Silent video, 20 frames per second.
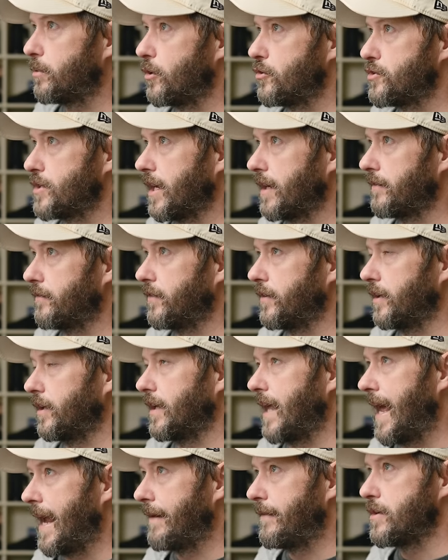project for
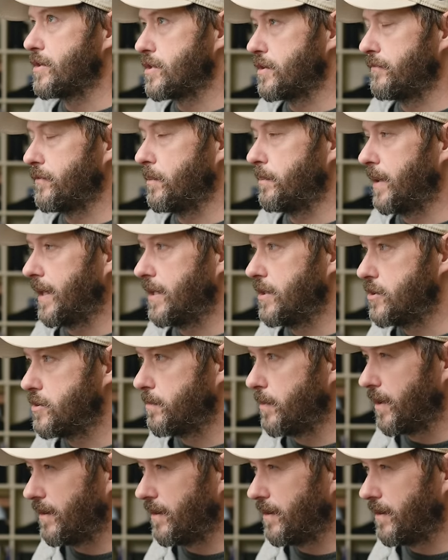the areas of the beach,